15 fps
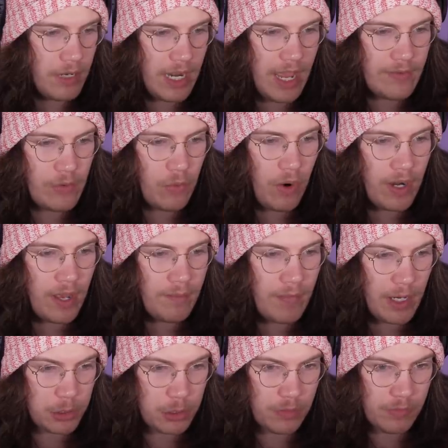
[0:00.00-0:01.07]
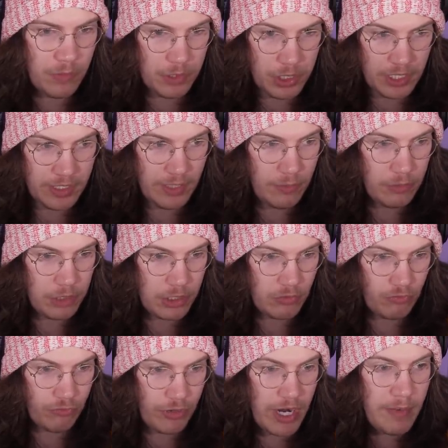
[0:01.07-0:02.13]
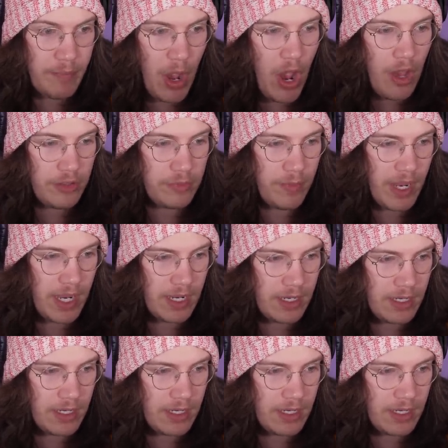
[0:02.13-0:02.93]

But I have a 1-up mushroom, which I think will just rebirth me.